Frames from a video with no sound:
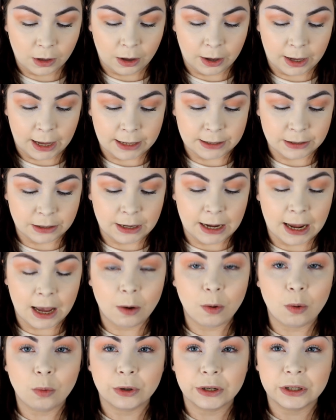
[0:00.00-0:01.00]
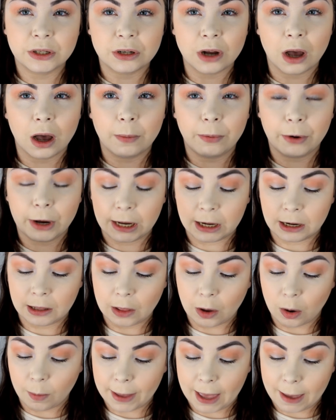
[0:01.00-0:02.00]
Okay, so now I want to start bringing
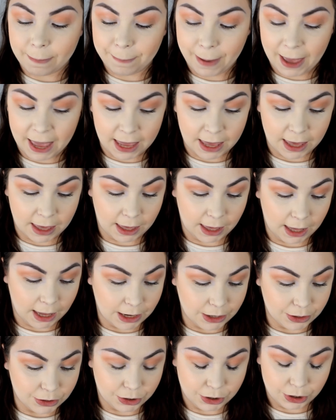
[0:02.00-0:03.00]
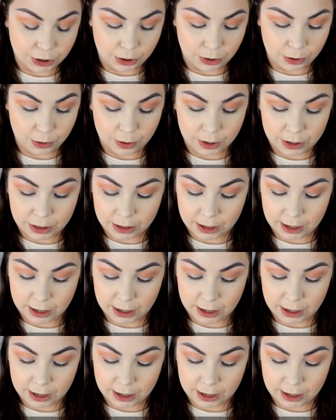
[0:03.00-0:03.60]
a little bit of pink into